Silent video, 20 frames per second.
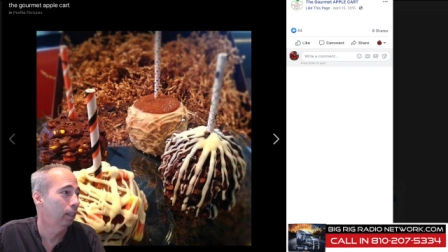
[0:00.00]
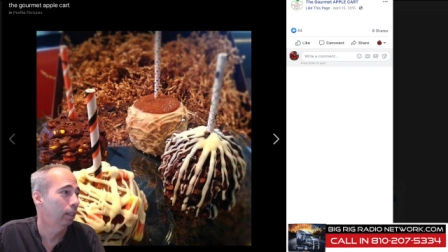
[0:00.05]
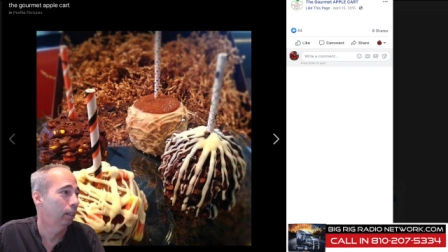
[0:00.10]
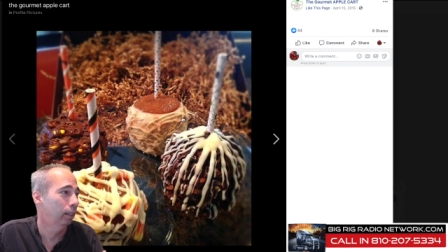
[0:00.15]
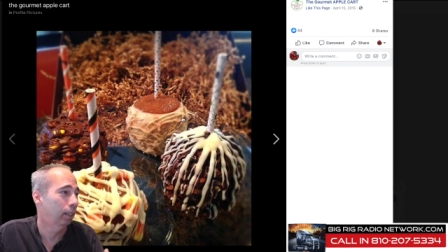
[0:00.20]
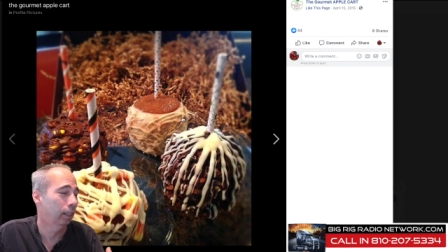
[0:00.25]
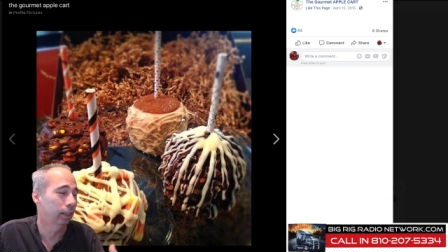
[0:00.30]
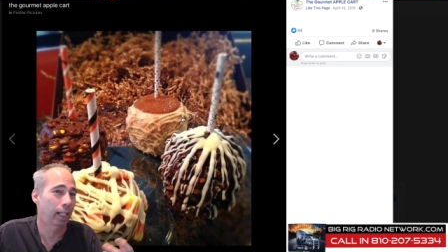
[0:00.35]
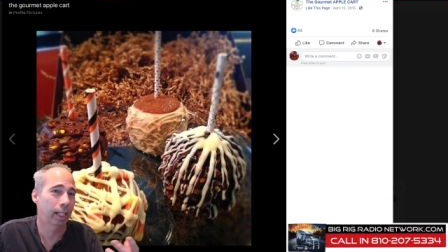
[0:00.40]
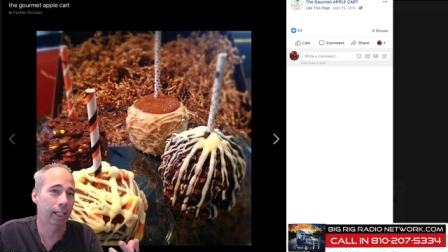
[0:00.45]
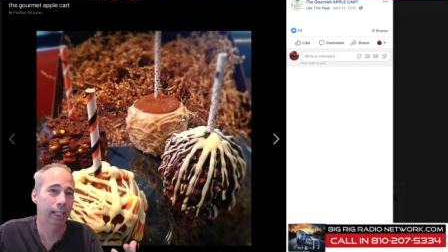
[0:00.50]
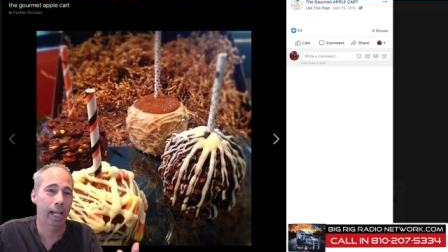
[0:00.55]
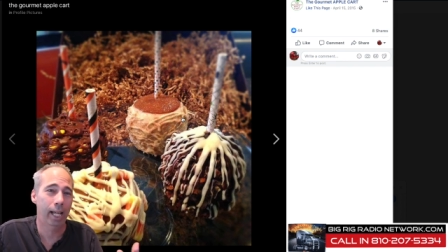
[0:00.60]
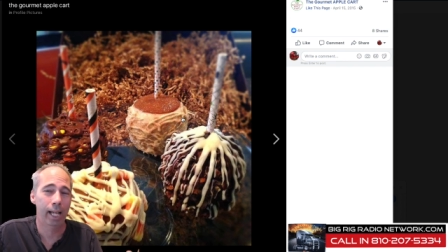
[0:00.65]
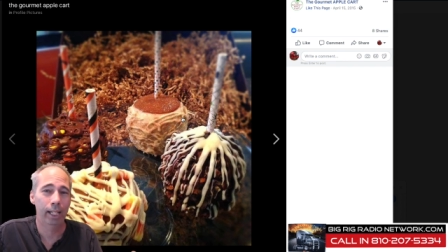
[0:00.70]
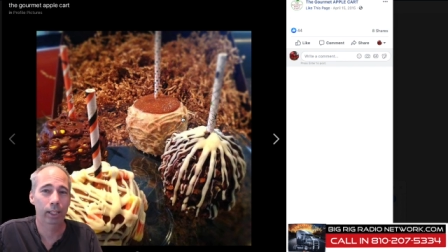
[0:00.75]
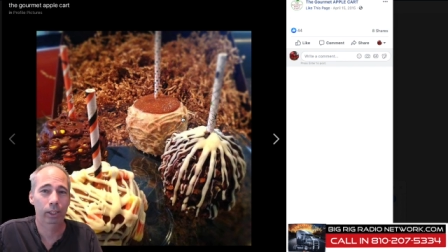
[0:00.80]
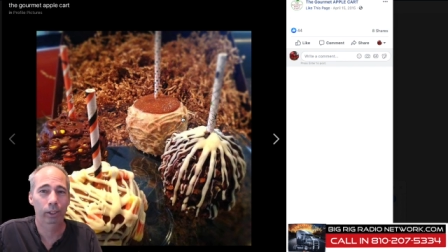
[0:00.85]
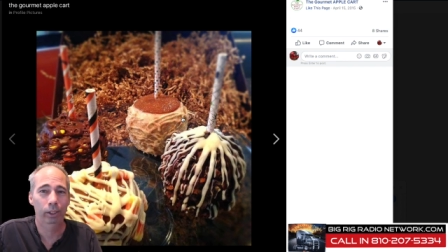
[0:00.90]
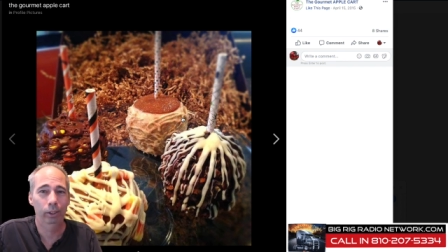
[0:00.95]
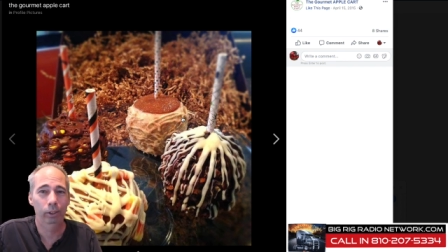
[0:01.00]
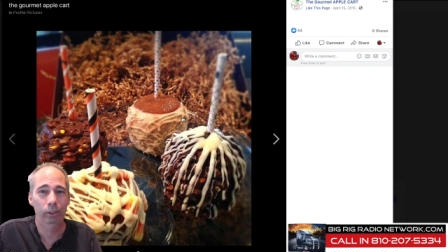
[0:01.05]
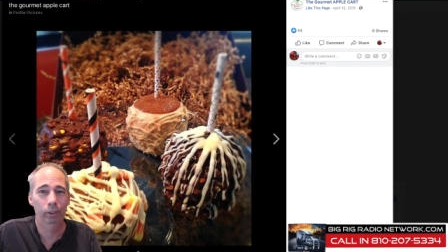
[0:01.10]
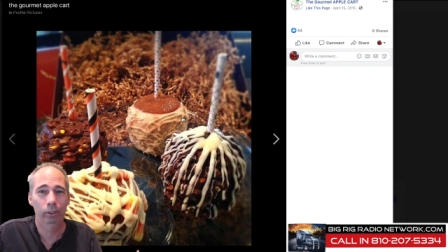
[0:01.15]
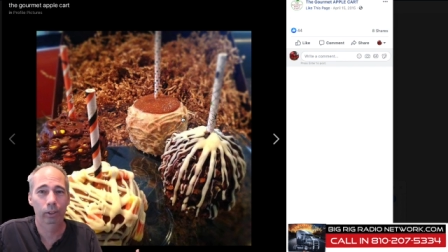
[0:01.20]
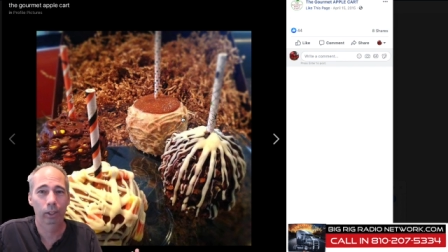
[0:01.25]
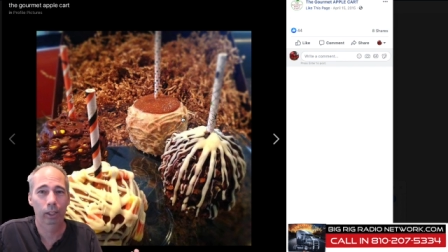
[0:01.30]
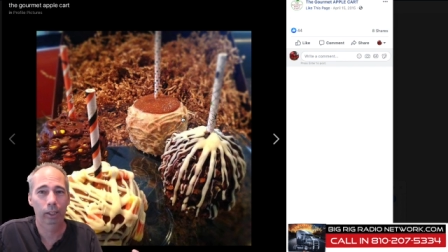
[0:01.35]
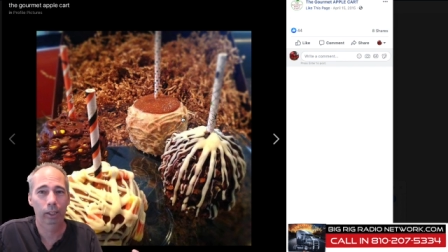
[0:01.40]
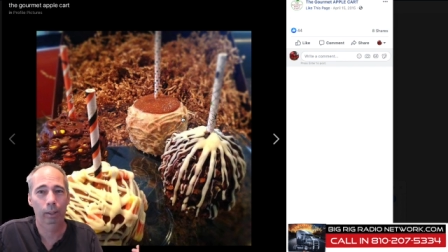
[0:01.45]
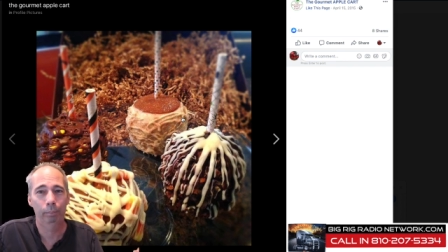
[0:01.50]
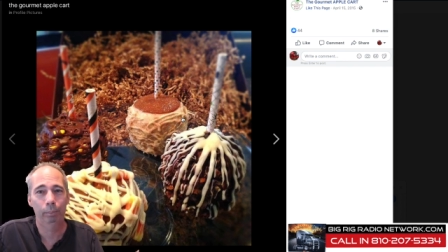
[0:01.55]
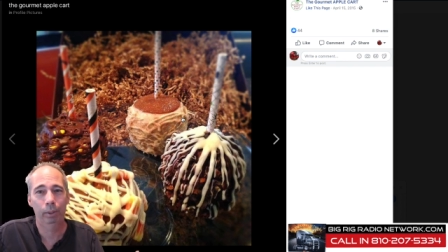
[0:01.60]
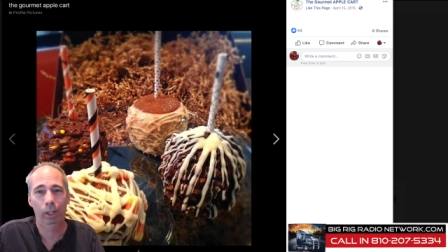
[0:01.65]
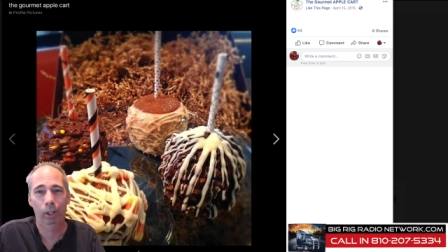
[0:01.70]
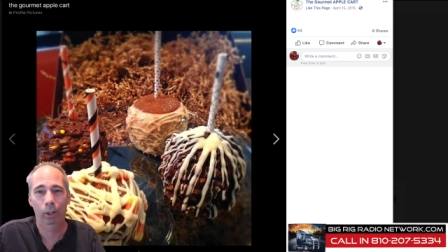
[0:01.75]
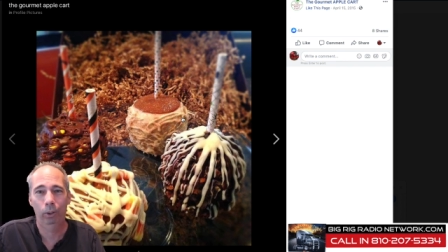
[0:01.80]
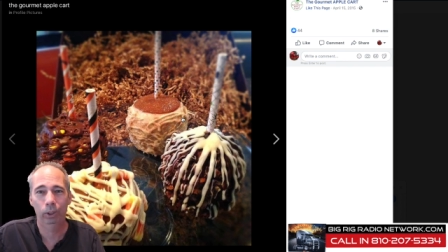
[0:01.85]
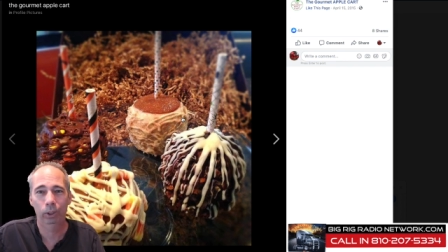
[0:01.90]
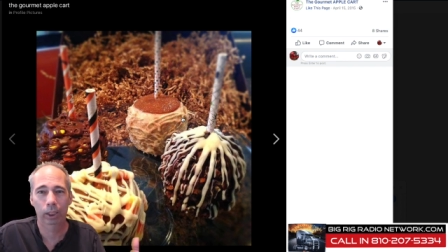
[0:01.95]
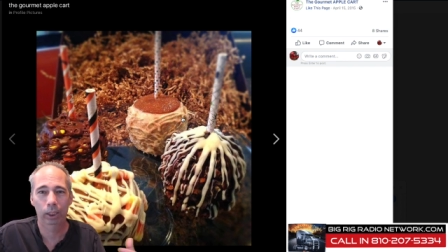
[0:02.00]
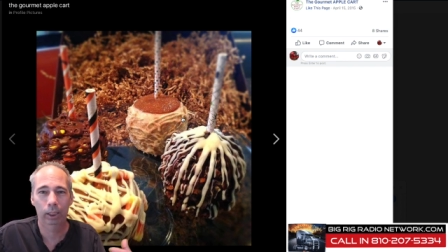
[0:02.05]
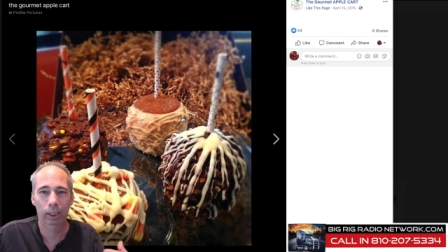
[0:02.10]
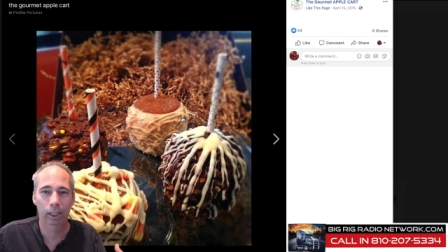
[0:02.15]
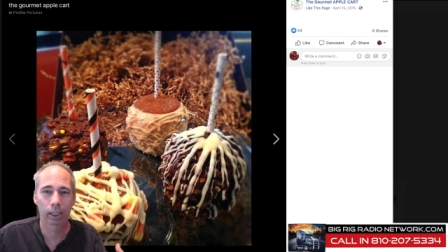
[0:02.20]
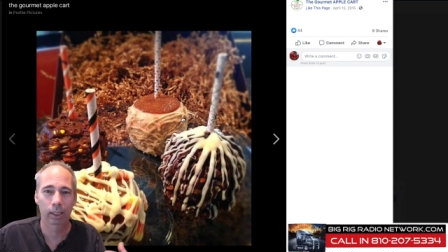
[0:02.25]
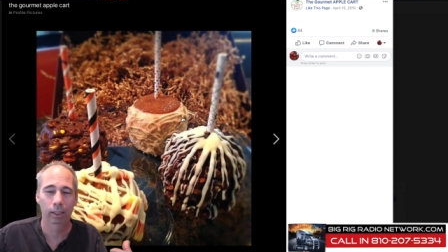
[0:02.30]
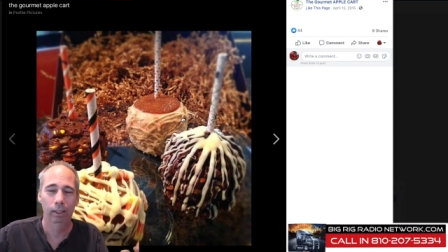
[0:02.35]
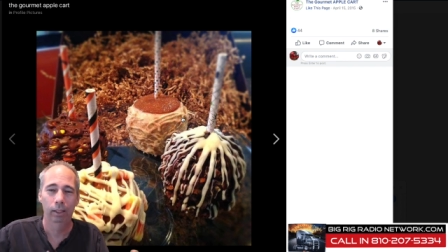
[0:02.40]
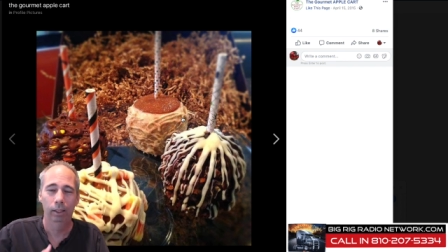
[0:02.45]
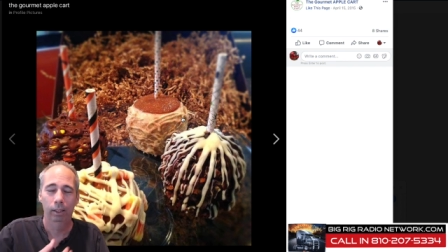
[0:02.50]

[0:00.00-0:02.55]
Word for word: because I got to hook up the hoses and